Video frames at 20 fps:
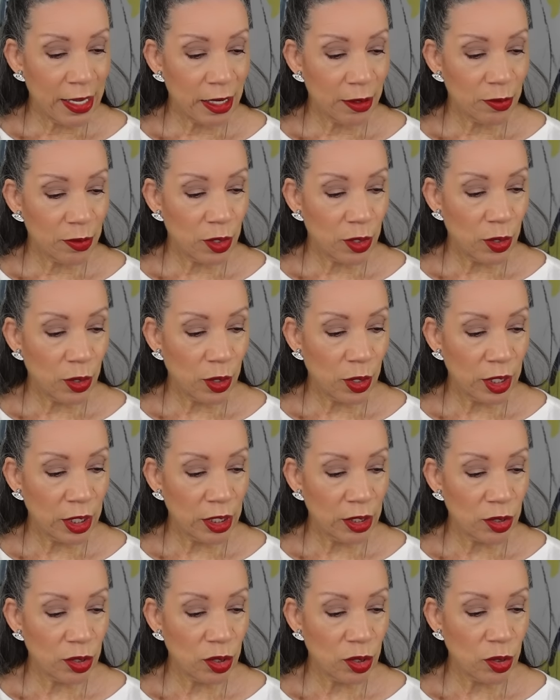am
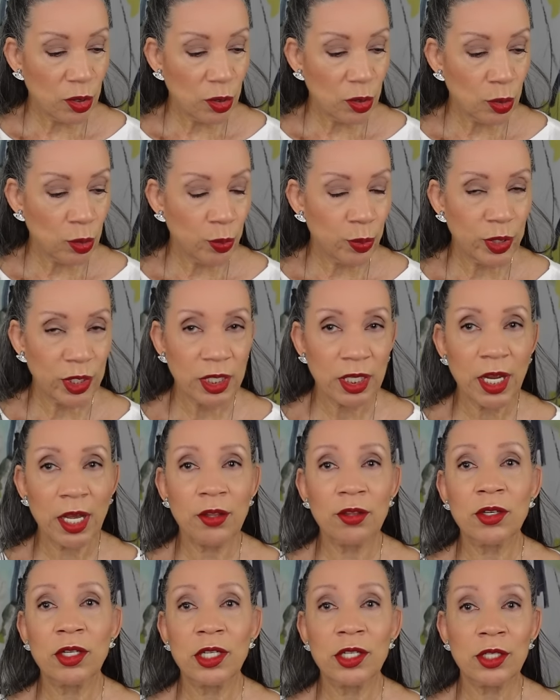going to put
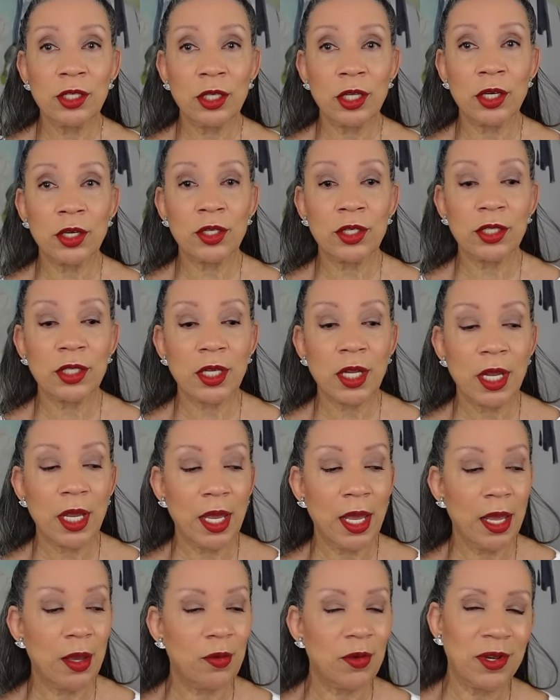together these looks
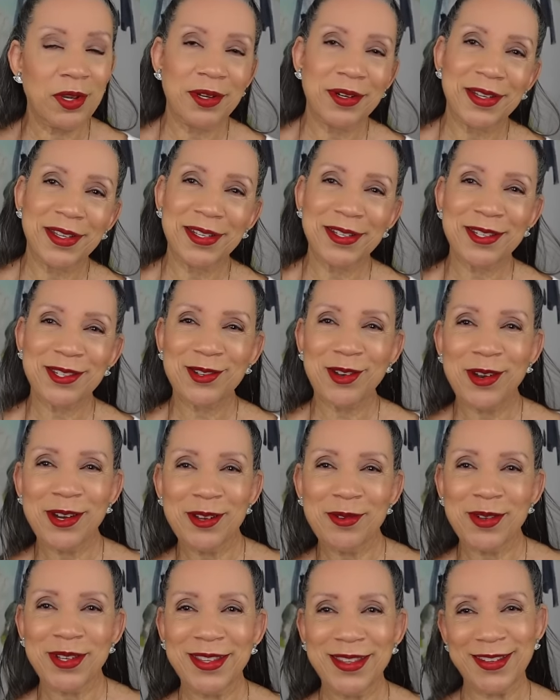and we're going to get
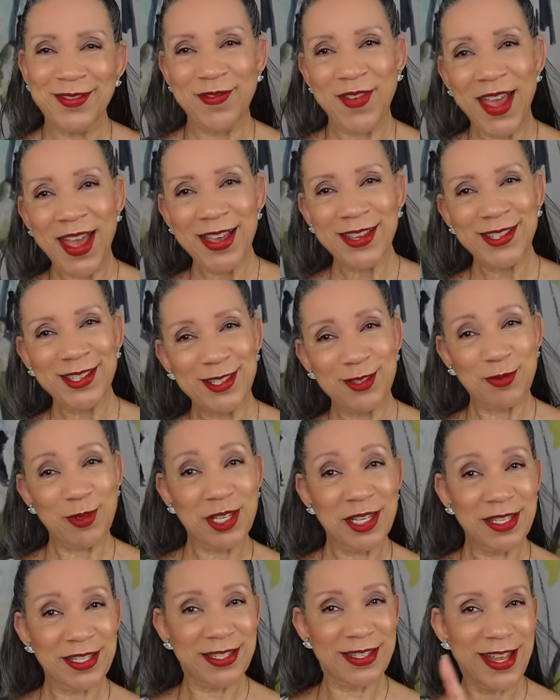started with the fashions
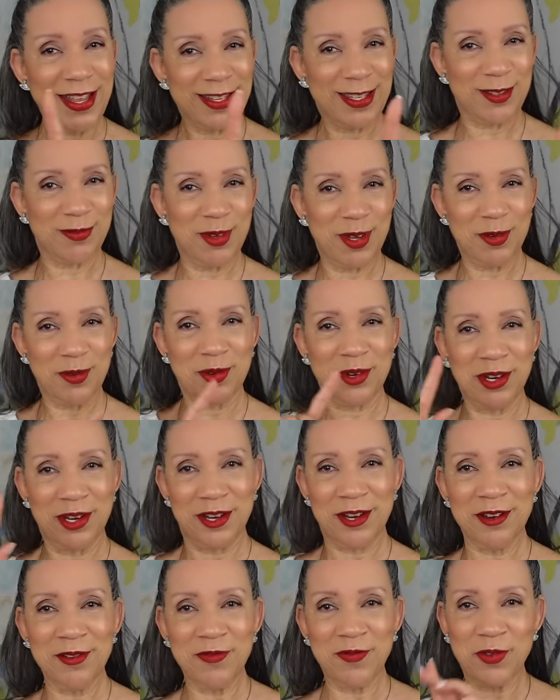because that's what we're
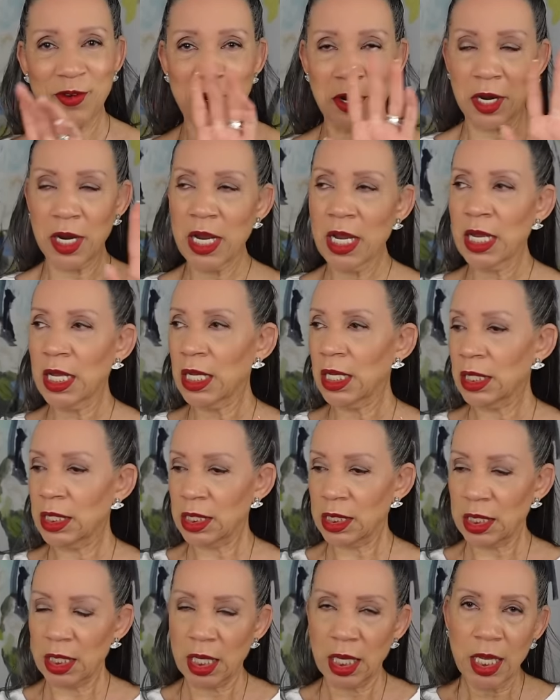here for.
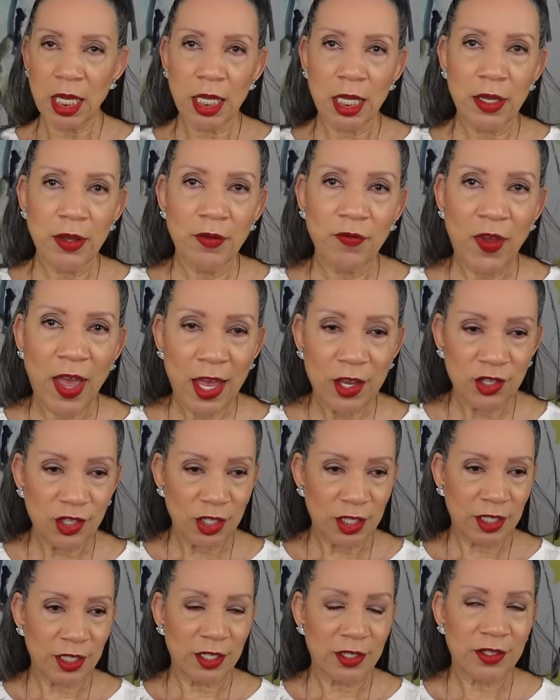It's the
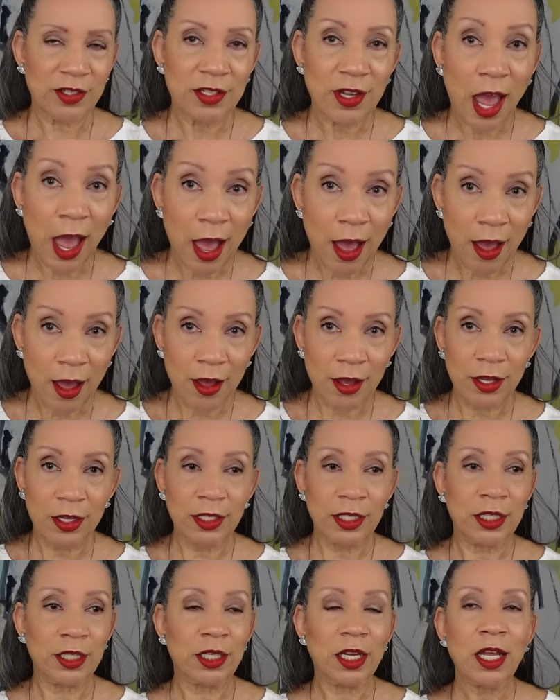fashions and
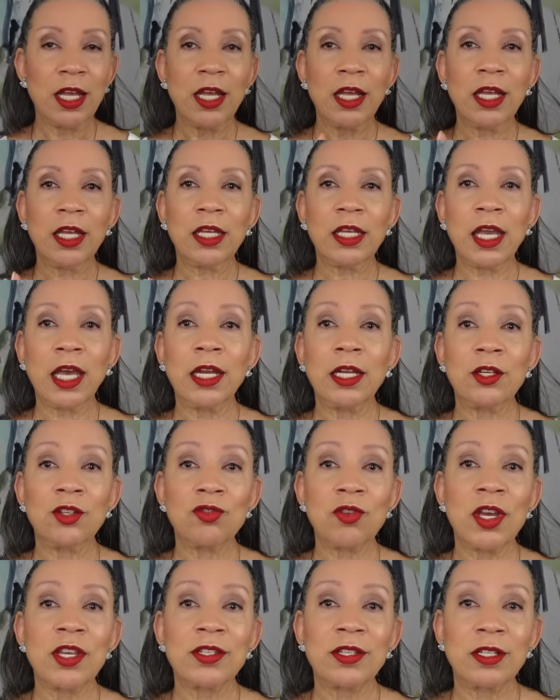style and getting
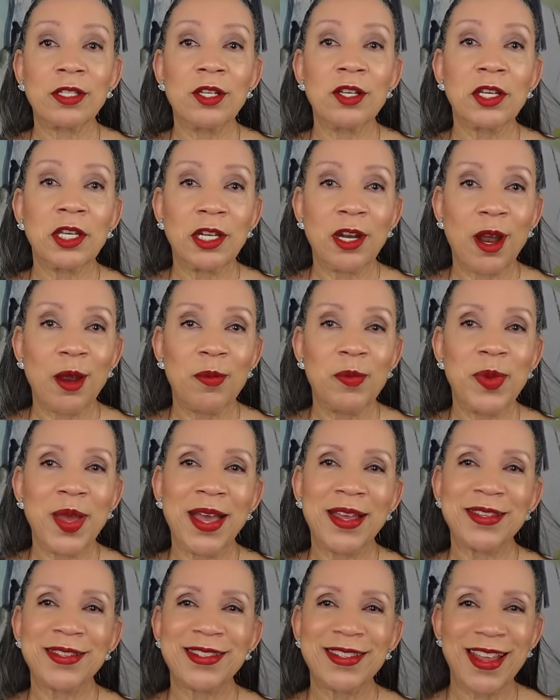dressed and looking our
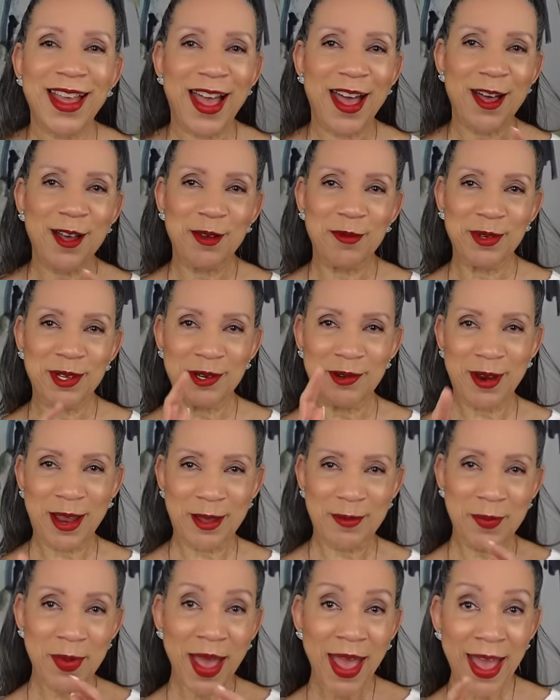best. I'll be
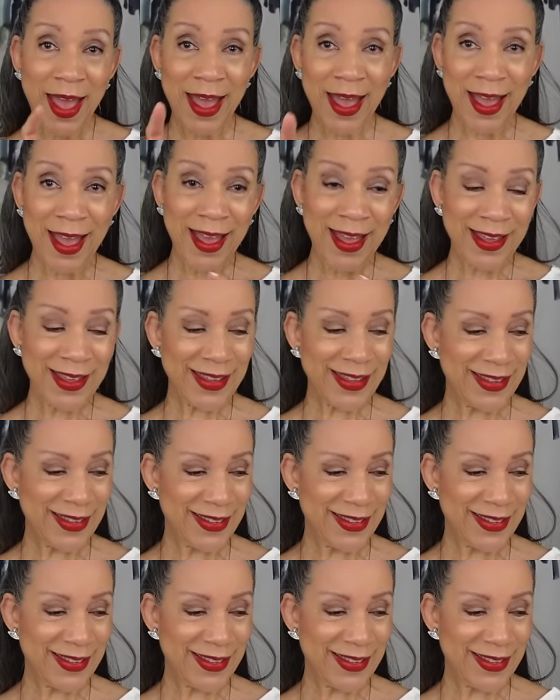right back.